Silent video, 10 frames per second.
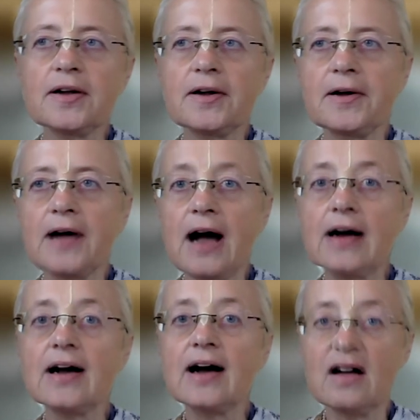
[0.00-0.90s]

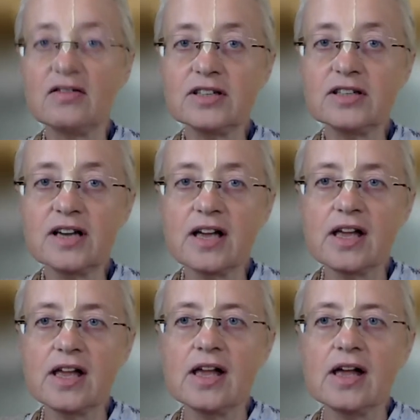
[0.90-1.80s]
uncover
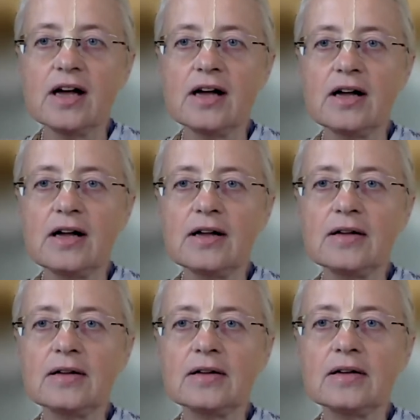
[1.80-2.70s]

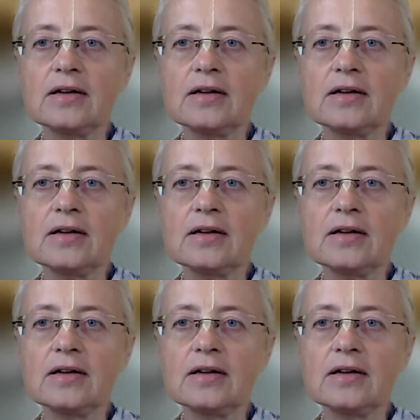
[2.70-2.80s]
a